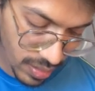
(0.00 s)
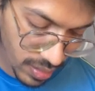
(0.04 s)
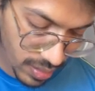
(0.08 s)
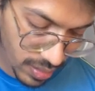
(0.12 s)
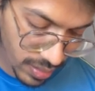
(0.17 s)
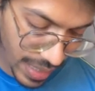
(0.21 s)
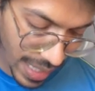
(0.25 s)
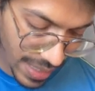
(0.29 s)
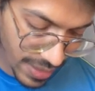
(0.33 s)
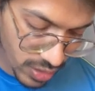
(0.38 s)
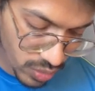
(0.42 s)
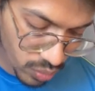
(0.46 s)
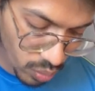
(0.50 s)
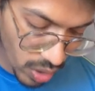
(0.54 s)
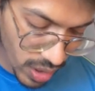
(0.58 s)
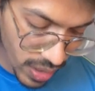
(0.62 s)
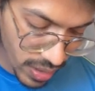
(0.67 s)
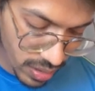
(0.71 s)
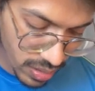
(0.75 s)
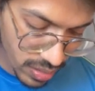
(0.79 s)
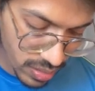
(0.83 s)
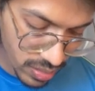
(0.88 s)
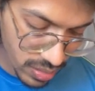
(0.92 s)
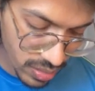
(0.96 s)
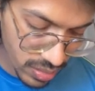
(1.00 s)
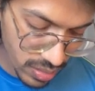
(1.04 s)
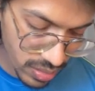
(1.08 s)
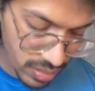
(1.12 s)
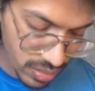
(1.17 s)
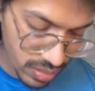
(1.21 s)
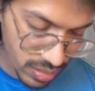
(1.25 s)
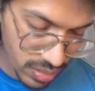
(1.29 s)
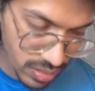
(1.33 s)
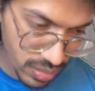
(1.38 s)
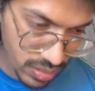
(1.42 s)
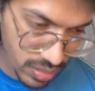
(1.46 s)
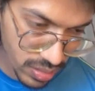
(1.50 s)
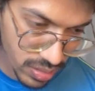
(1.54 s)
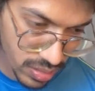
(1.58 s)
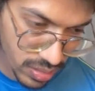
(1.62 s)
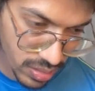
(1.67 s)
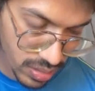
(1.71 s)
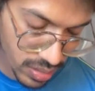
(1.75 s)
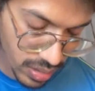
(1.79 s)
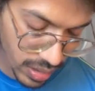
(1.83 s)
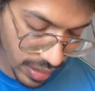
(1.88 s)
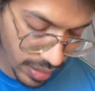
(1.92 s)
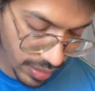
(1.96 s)
that is what?
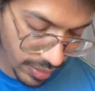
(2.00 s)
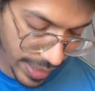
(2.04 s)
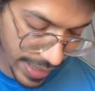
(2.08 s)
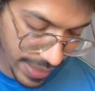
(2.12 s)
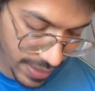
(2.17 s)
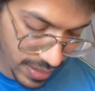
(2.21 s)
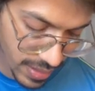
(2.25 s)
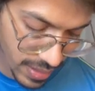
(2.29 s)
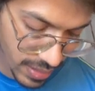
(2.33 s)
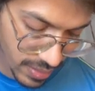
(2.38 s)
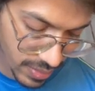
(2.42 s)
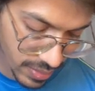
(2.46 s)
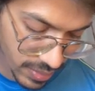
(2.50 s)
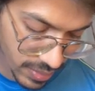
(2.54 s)
Crate.